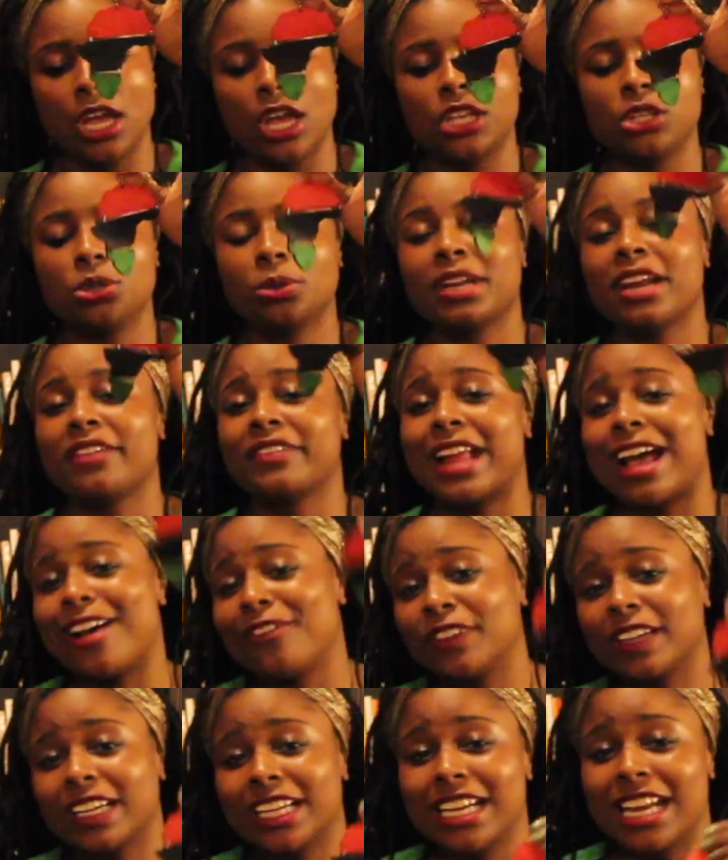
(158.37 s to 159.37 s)
You can have an
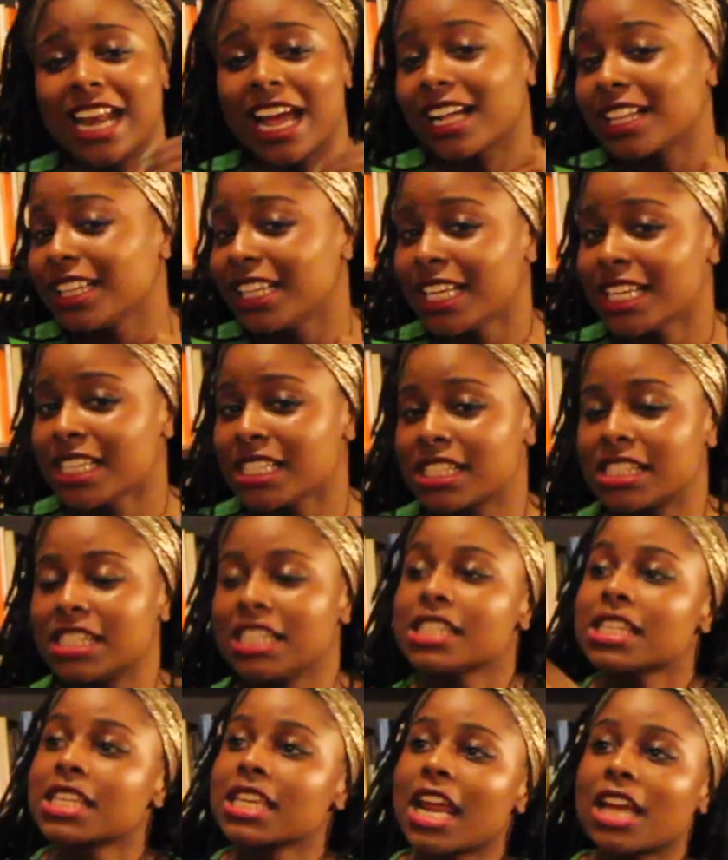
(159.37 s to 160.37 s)
African necklace.
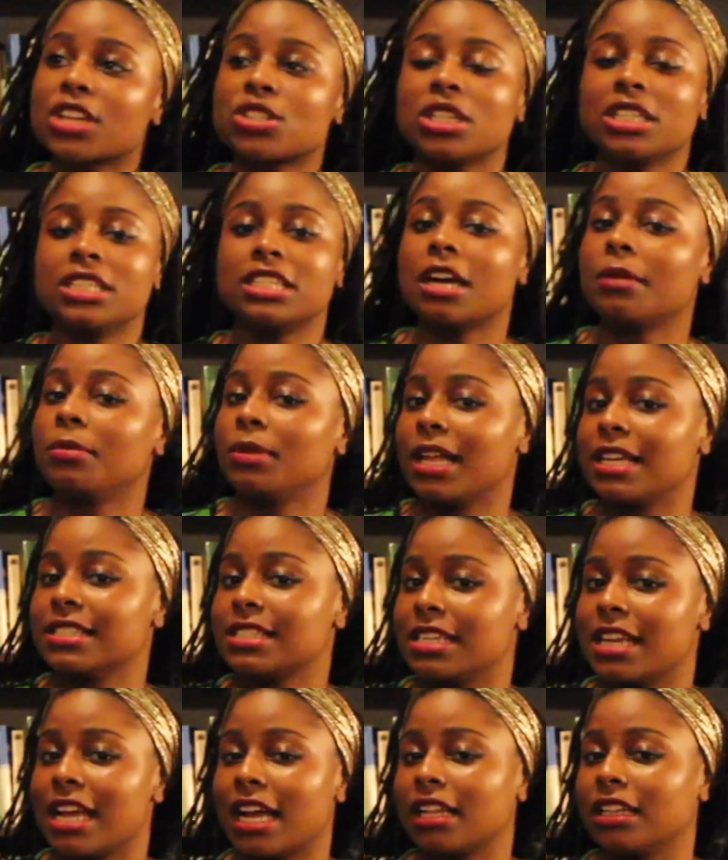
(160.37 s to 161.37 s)
This could actually double as a
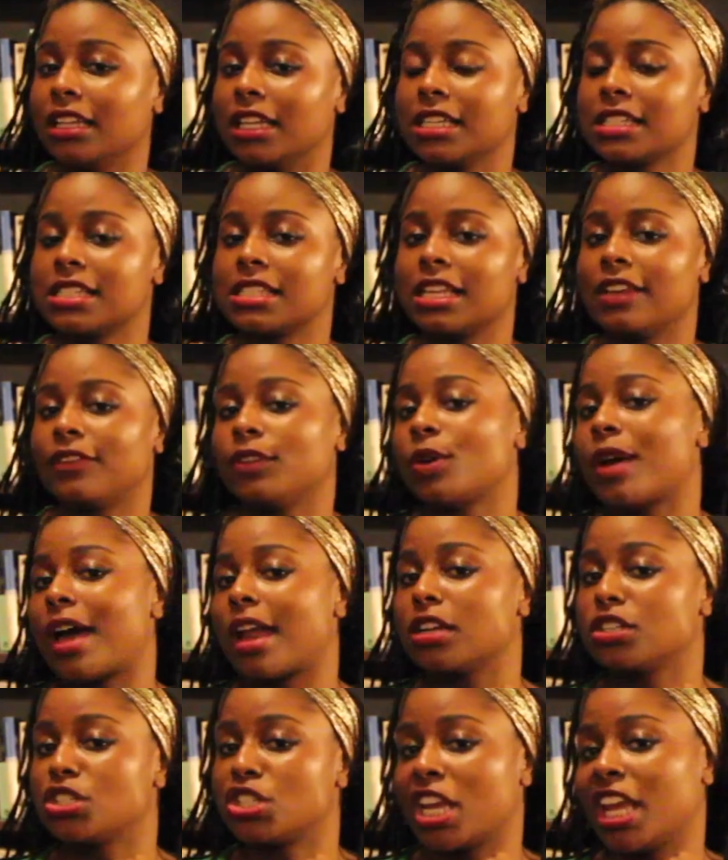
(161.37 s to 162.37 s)
necklace. If you had
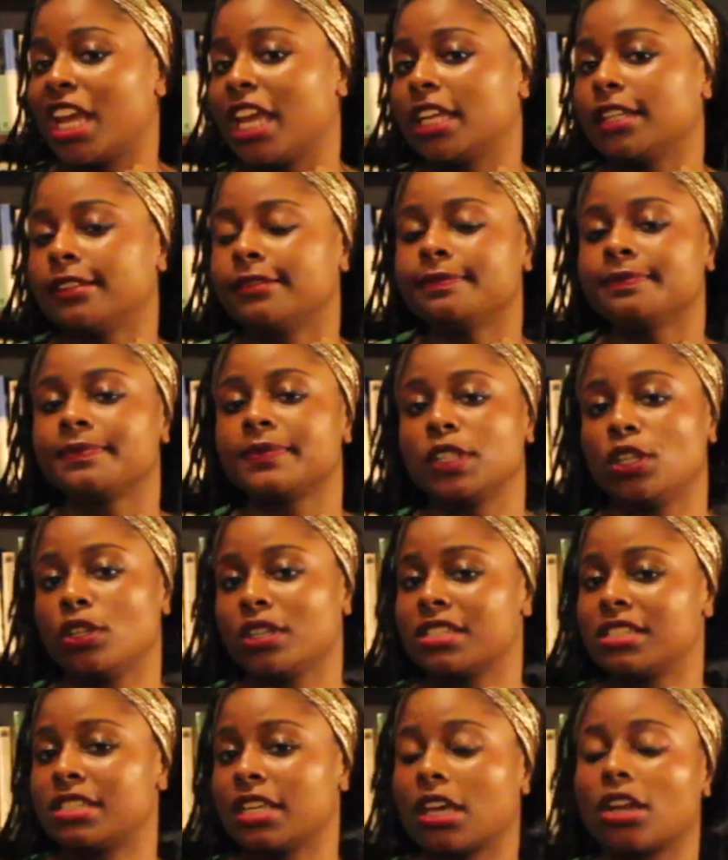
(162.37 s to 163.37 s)
a chain, you
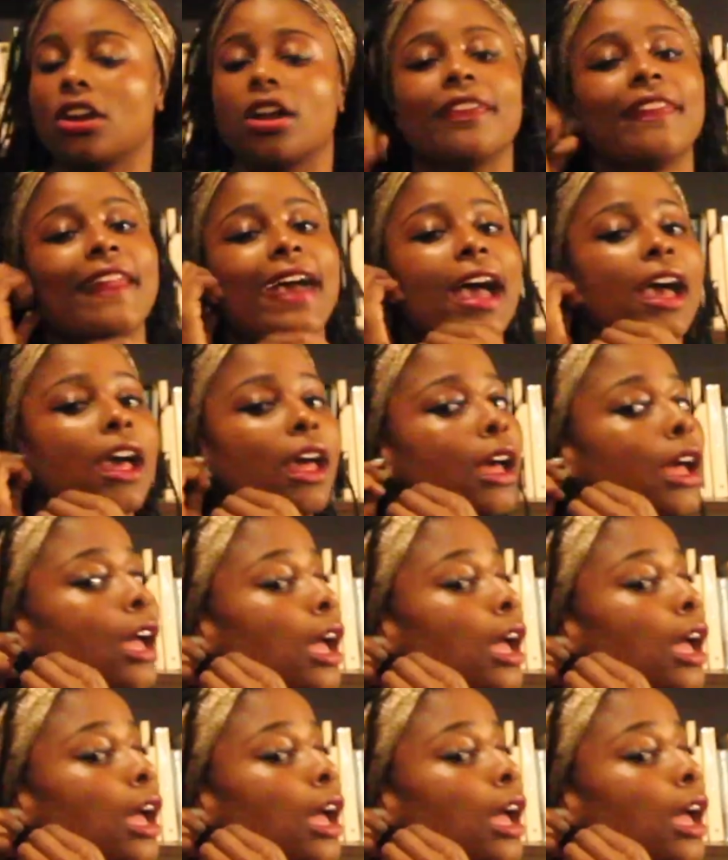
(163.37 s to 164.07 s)
could stick it on that.